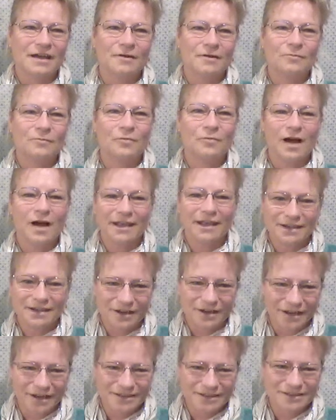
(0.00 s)
Why
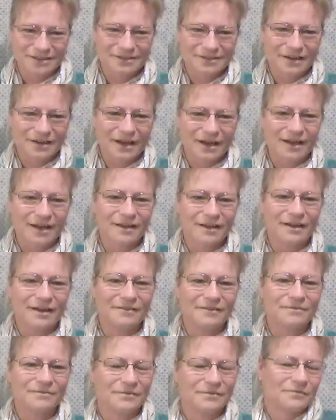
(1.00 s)
not? I,
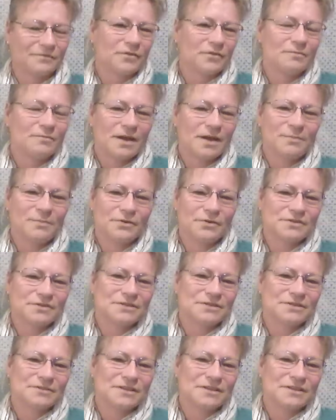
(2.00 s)
yeah. for my
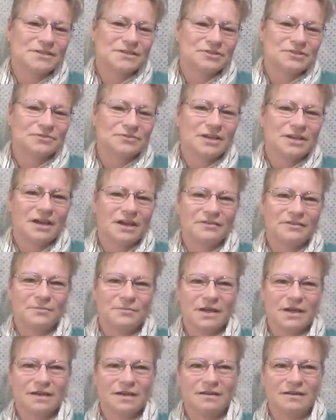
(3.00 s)
personal history, I've
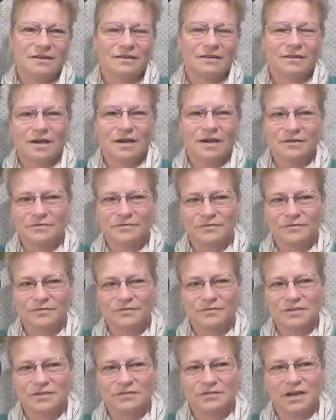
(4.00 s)
been in a lot of
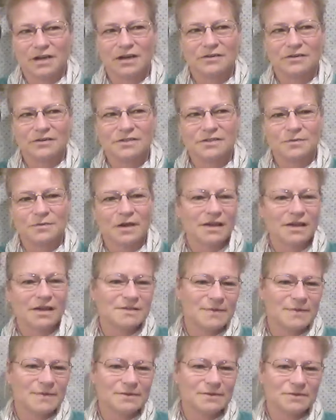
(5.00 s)
different areas where I
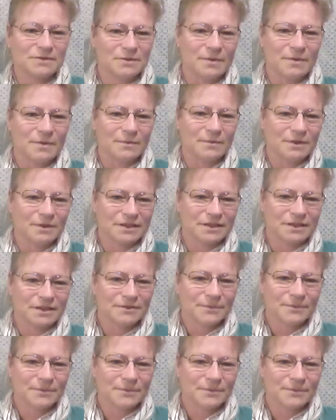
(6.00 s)
speak with the public